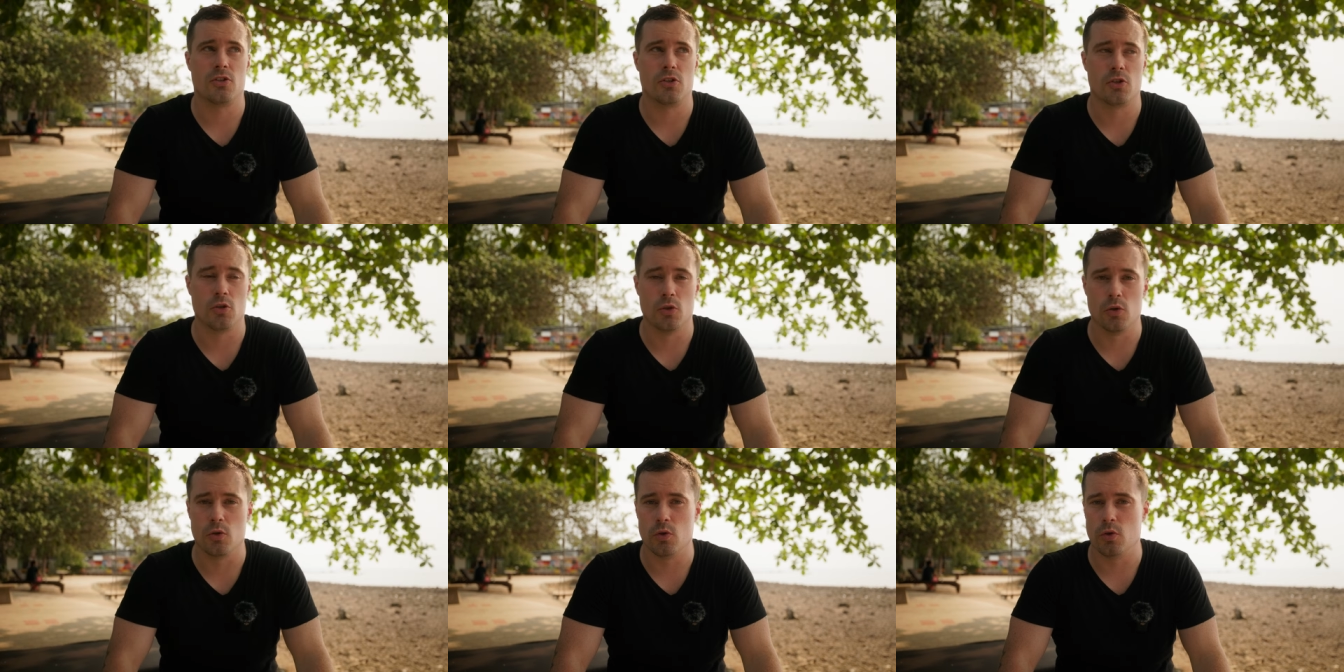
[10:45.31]

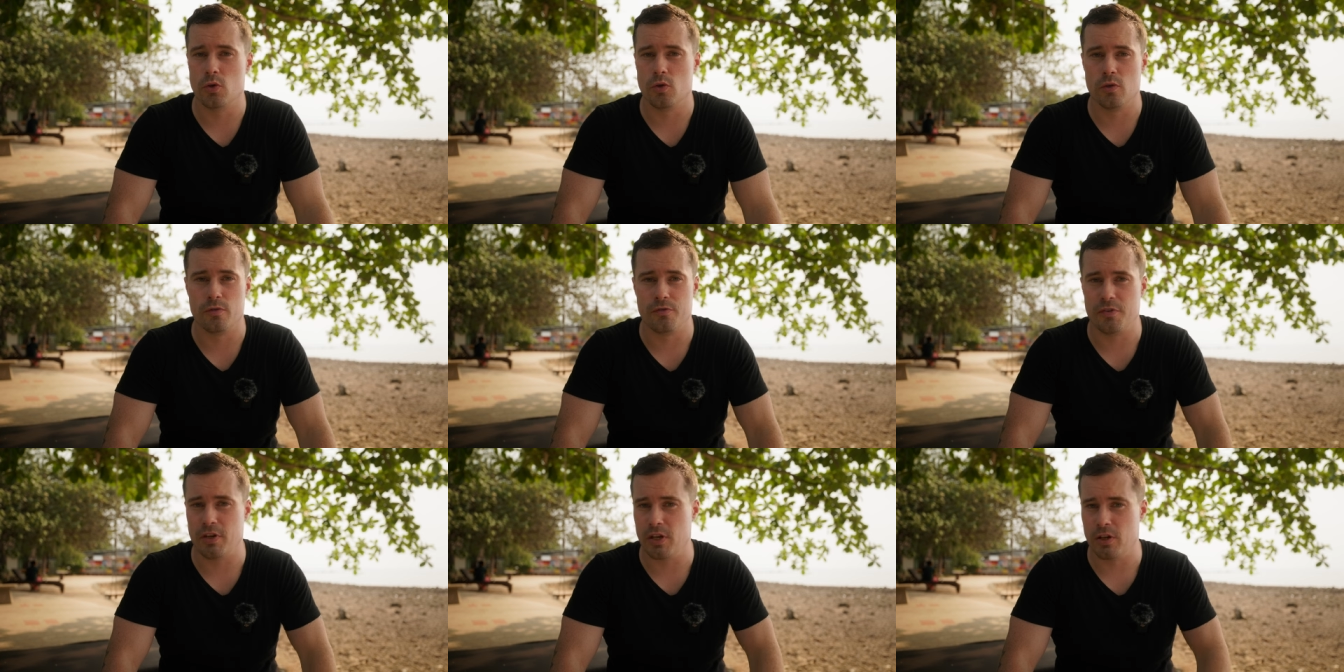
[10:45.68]

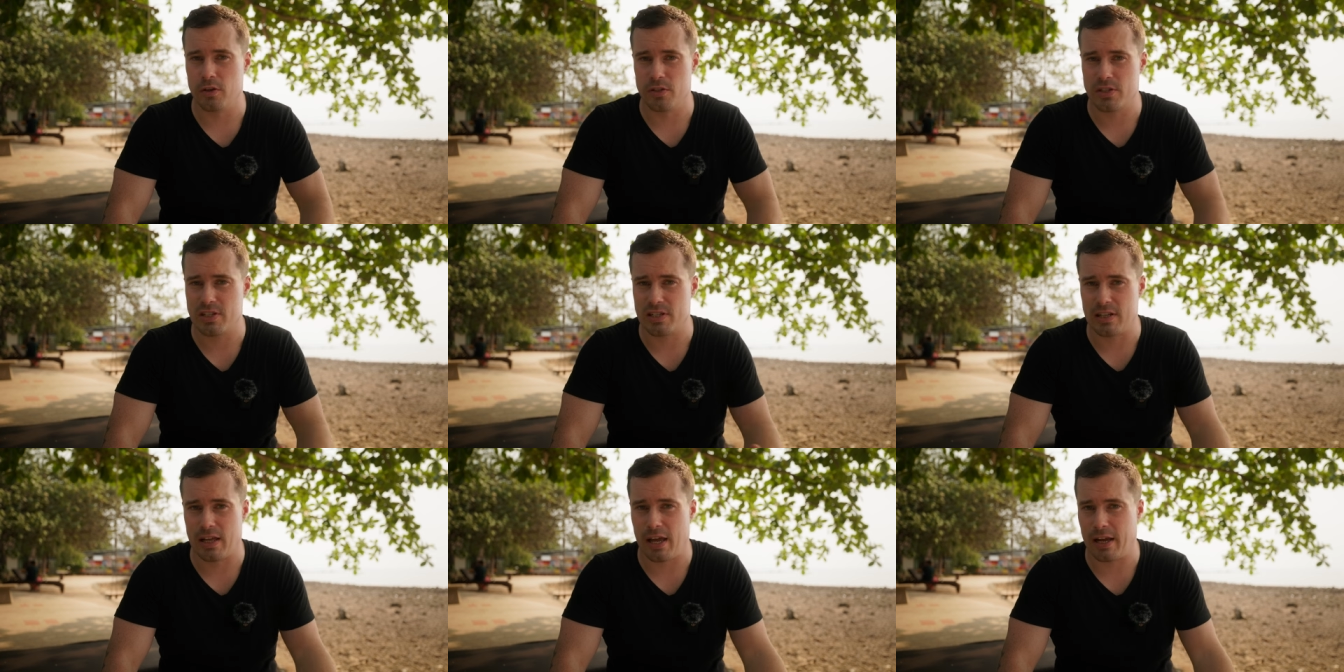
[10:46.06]
do
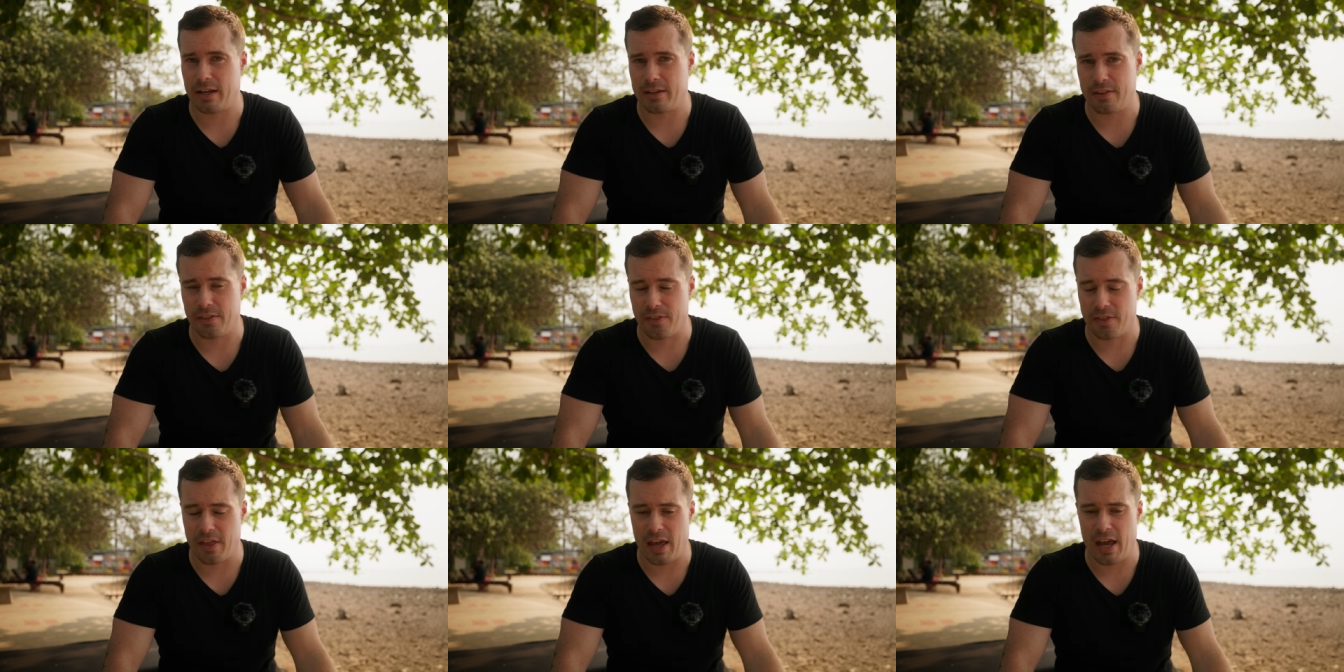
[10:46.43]
videos
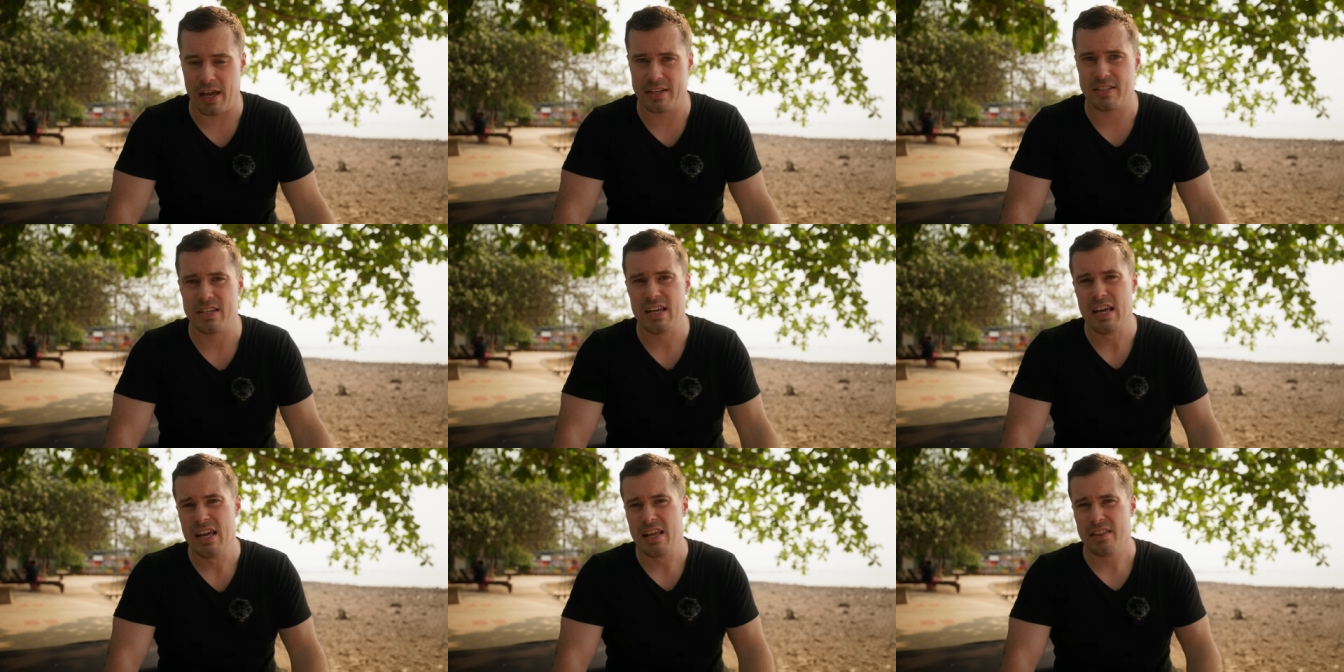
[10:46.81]
like
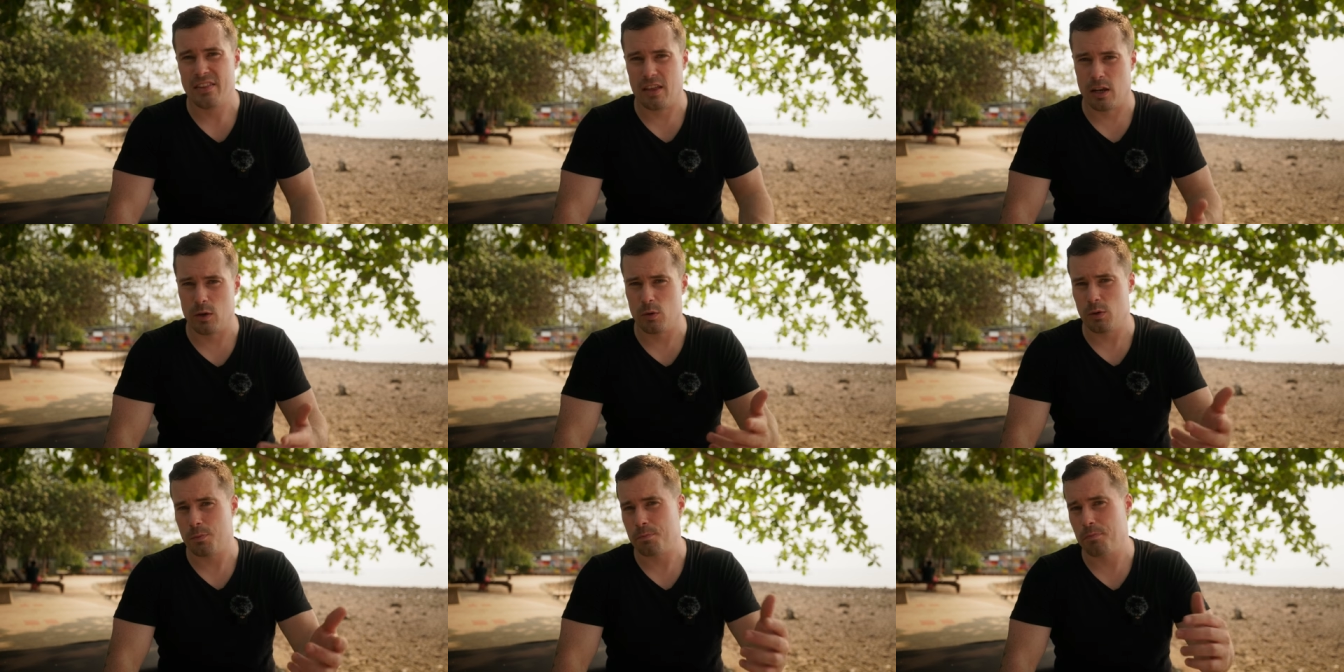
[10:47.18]
that,
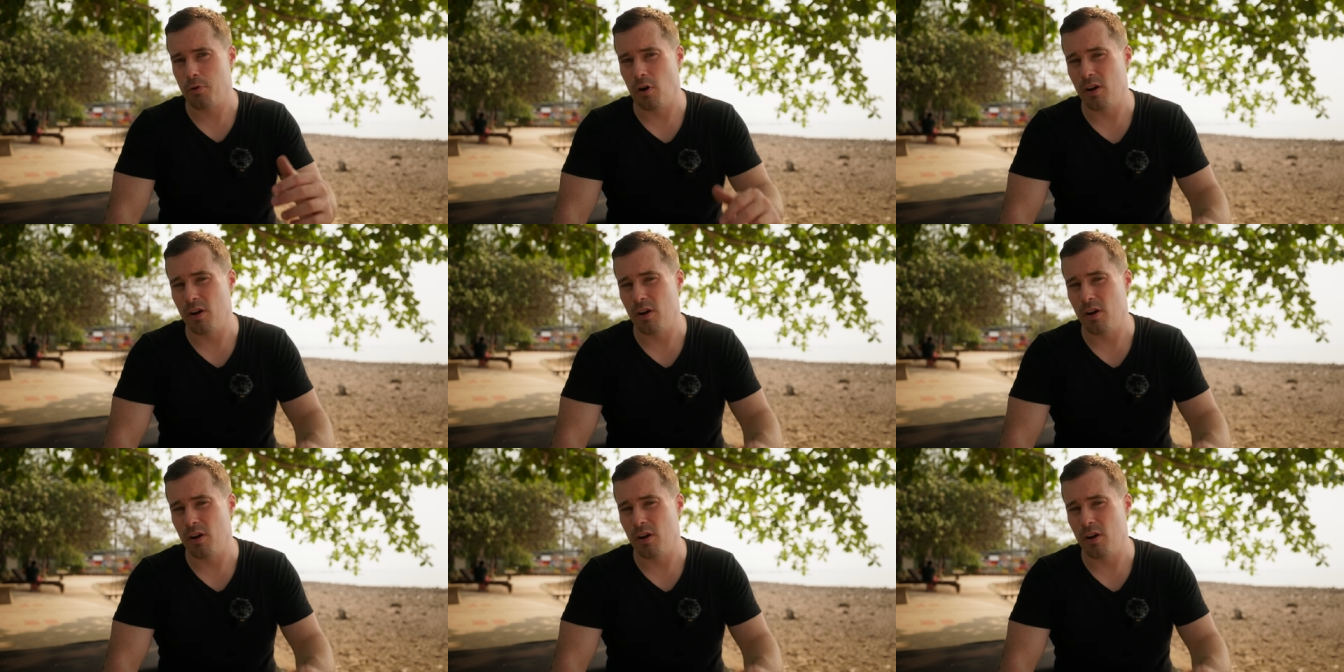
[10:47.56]
then I would